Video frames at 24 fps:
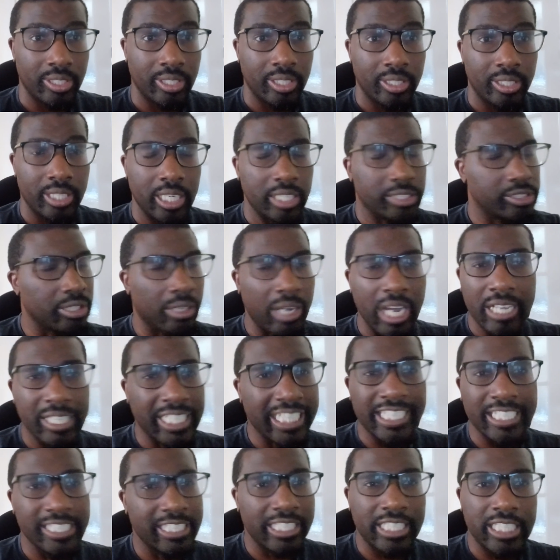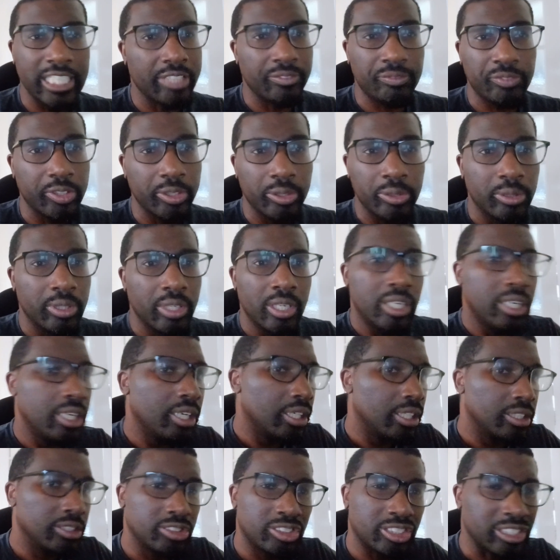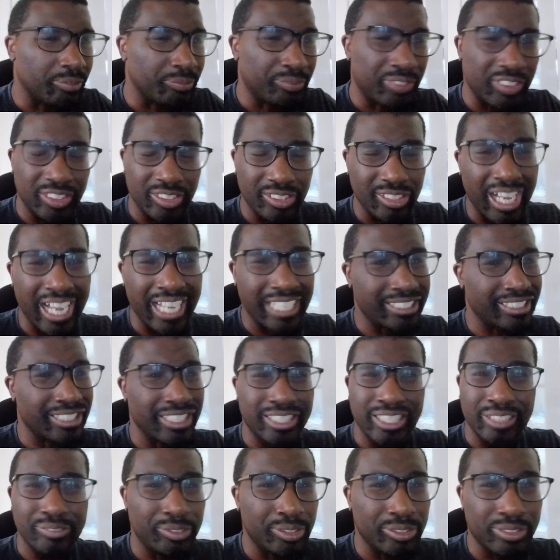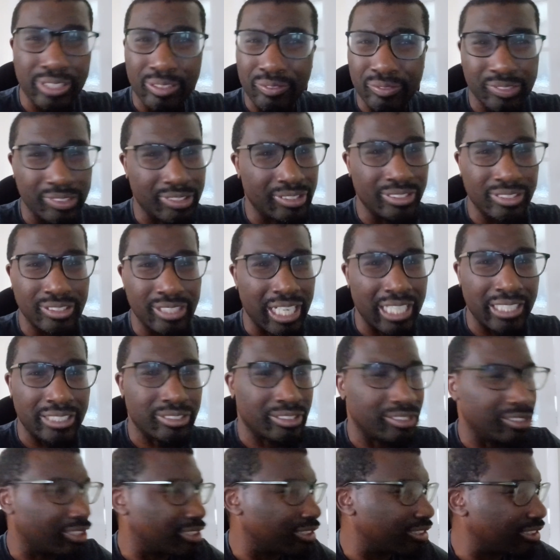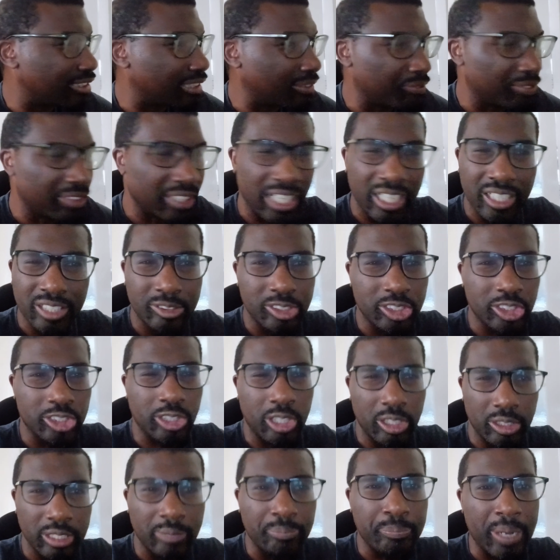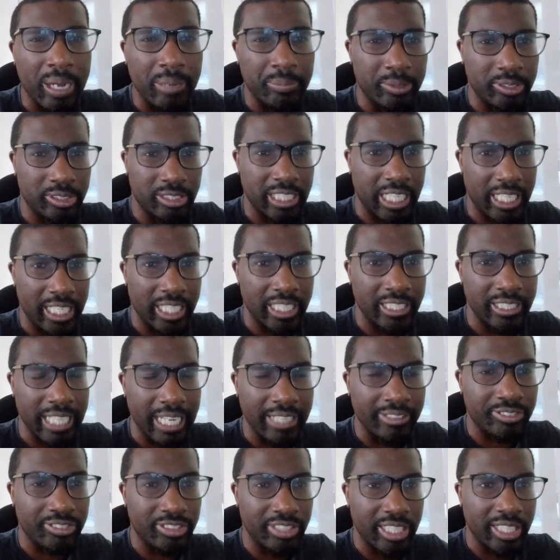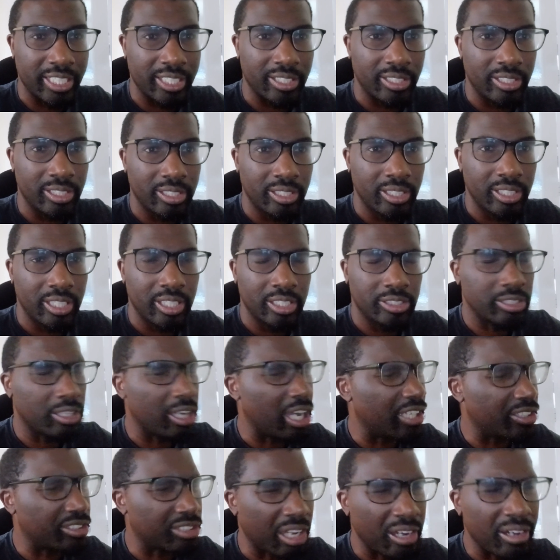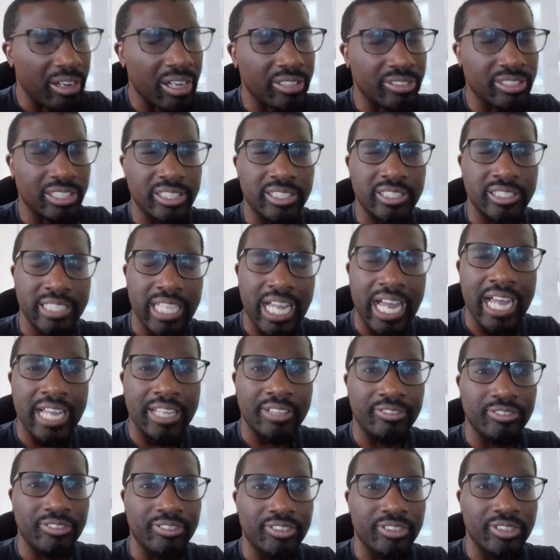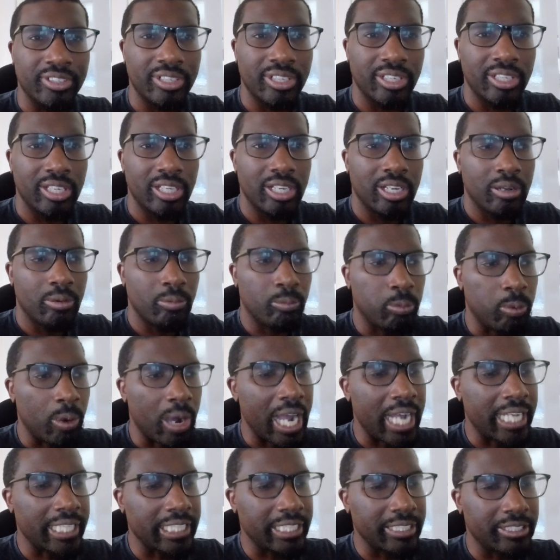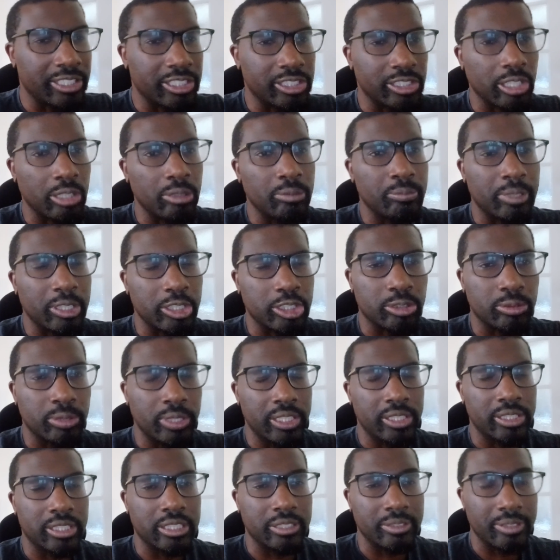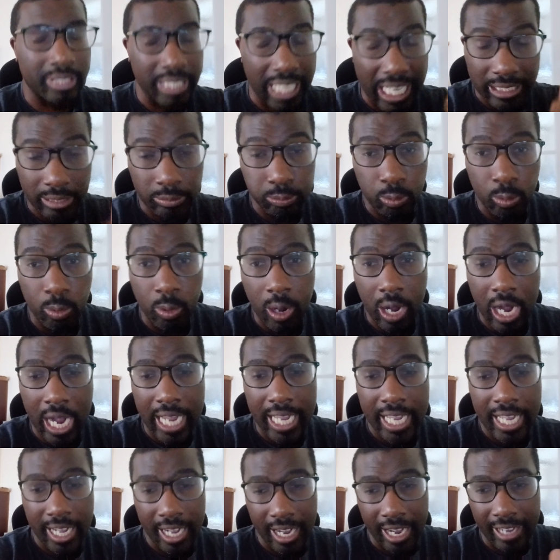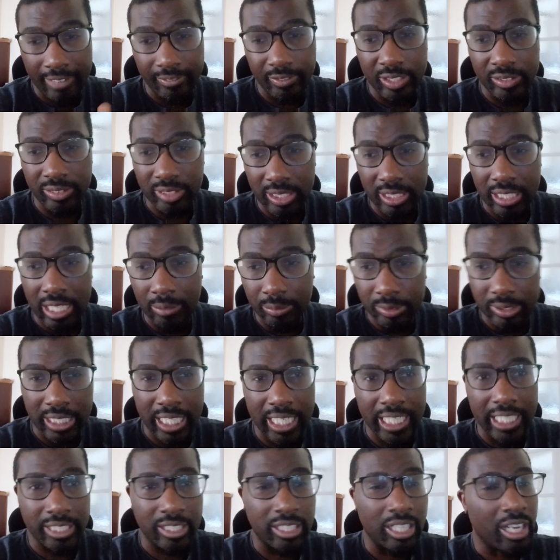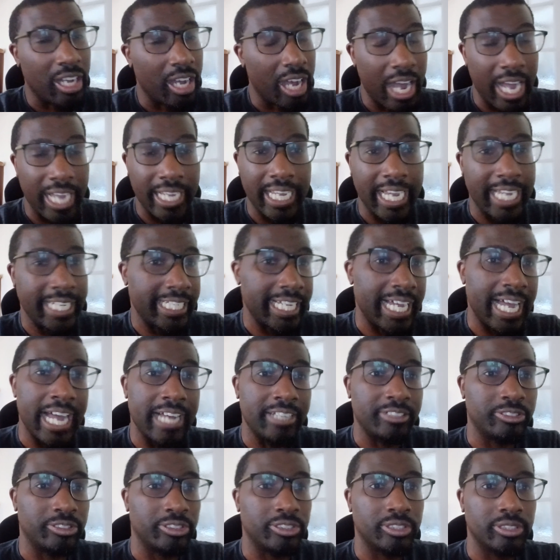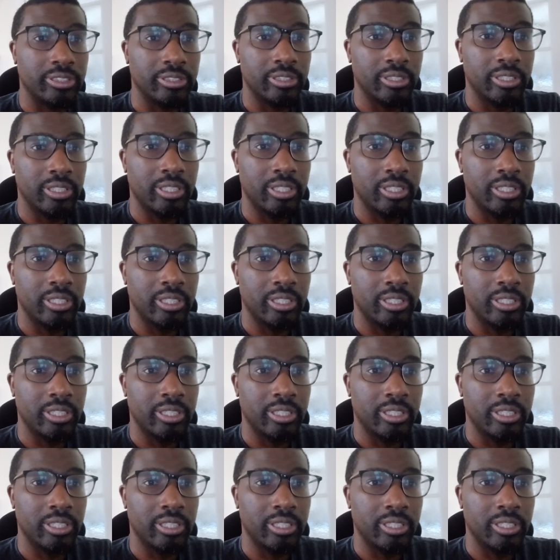Yeah, so I ain't going to give you something nice because something I could just go on the pub and say it, and that's it. So I don't understand why there's so much criticism. That's why I've ended up saying I hate Ange.